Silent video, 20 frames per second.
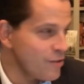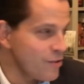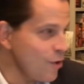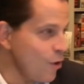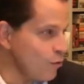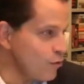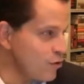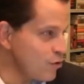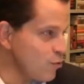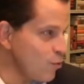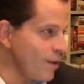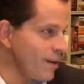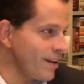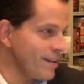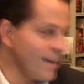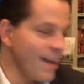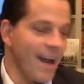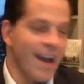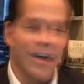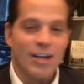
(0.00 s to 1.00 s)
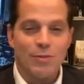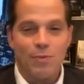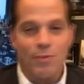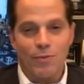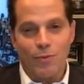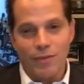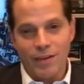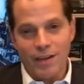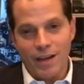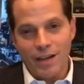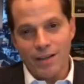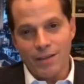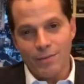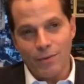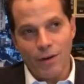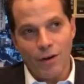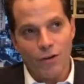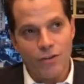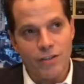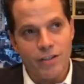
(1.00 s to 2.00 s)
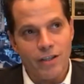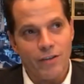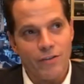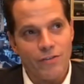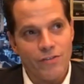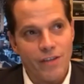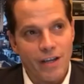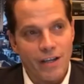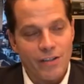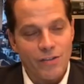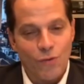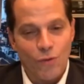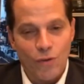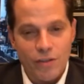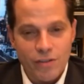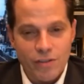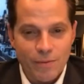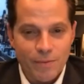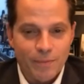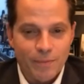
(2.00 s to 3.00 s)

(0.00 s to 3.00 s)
no swing in the house, but we got our share of sex toys.